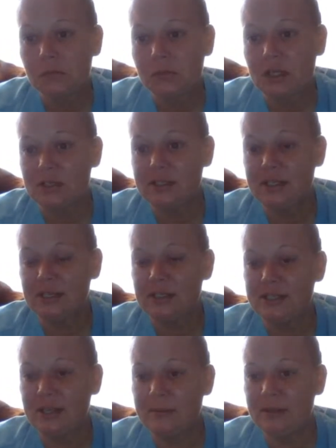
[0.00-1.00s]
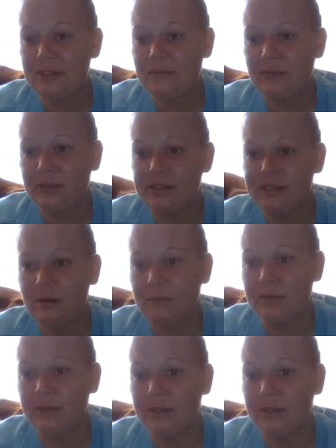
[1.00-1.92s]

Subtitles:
Seeing Sammy definitely is helping